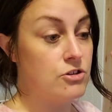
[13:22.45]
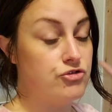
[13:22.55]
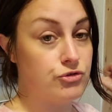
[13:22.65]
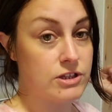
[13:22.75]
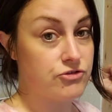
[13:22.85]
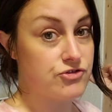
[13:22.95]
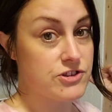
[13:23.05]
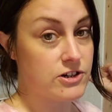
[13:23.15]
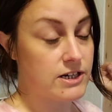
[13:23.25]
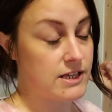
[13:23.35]
Julian just
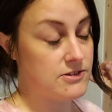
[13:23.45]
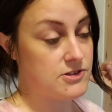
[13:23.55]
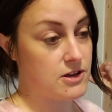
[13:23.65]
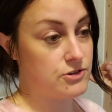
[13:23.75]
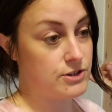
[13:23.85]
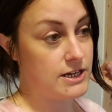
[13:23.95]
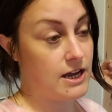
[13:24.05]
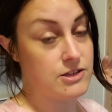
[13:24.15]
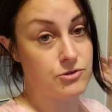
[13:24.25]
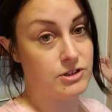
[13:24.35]
started his laundry.
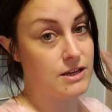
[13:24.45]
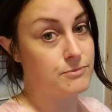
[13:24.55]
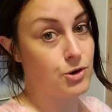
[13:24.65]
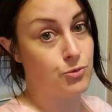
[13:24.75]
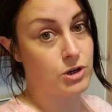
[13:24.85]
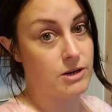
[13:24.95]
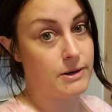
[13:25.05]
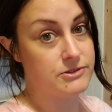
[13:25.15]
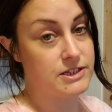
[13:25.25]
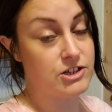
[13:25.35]
I told him don't worry
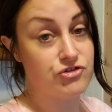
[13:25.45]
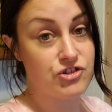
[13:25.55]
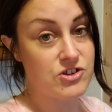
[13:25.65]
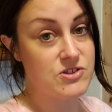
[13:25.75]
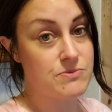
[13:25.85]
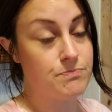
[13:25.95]
about the dishes